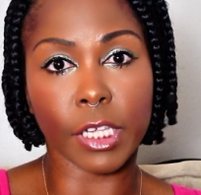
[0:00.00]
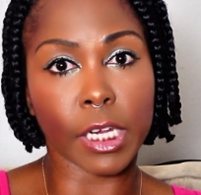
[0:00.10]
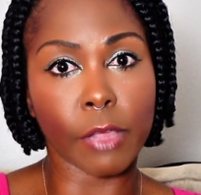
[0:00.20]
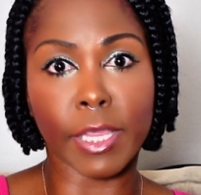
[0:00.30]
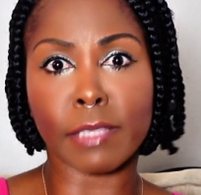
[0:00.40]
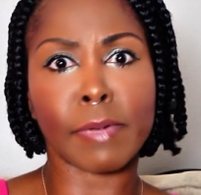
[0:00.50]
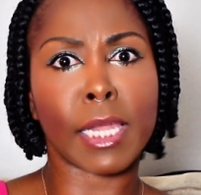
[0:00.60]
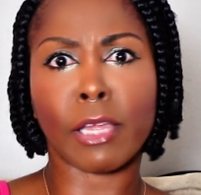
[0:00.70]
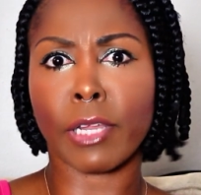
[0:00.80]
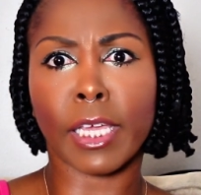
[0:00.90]
That's
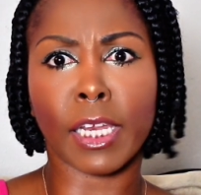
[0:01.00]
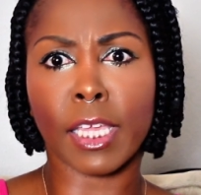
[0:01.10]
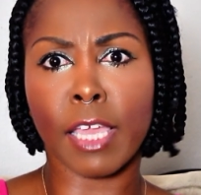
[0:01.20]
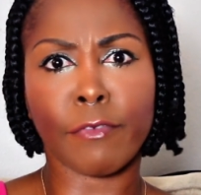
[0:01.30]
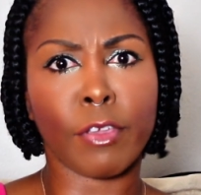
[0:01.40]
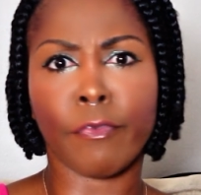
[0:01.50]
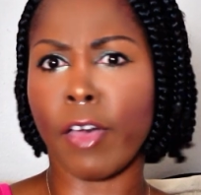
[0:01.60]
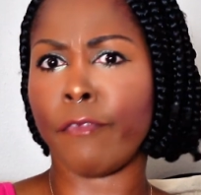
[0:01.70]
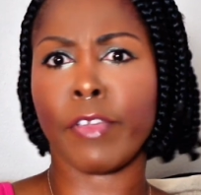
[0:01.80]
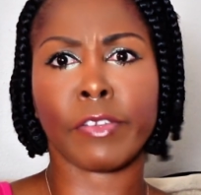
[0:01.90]
probably only going to give you
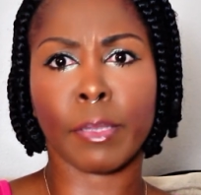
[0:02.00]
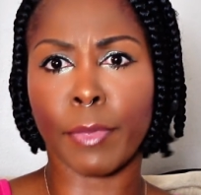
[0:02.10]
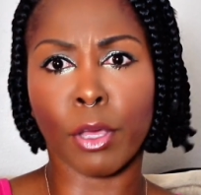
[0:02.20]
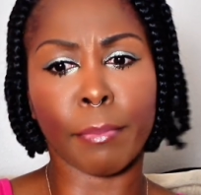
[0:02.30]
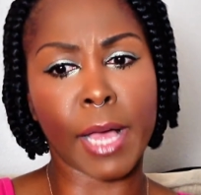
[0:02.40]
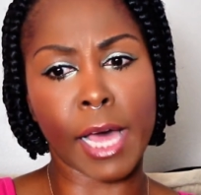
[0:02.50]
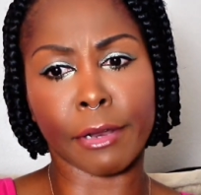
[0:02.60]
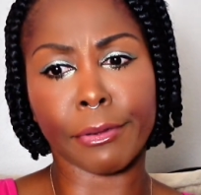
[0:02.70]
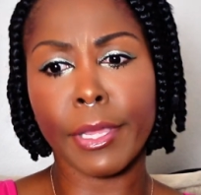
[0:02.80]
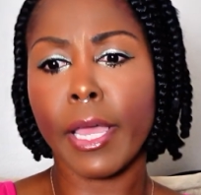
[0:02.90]
a 50 ml
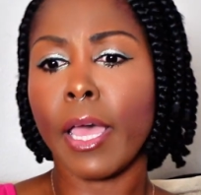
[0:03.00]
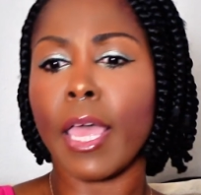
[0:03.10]
bottle.